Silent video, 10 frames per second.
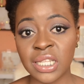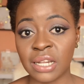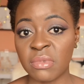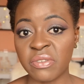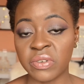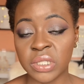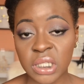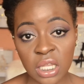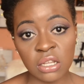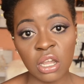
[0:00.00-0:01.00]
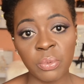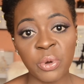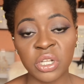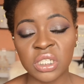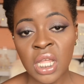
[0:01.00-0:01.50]
then my favorite skincare
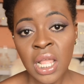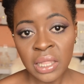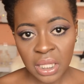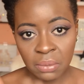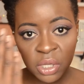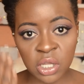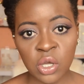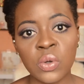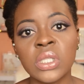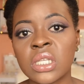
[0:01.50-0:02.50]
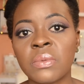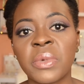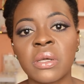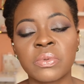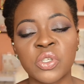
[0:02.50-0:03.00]
products, then I'm going to go into the
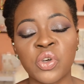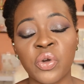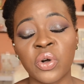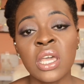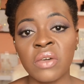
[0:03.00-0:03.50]
makeup tutorial.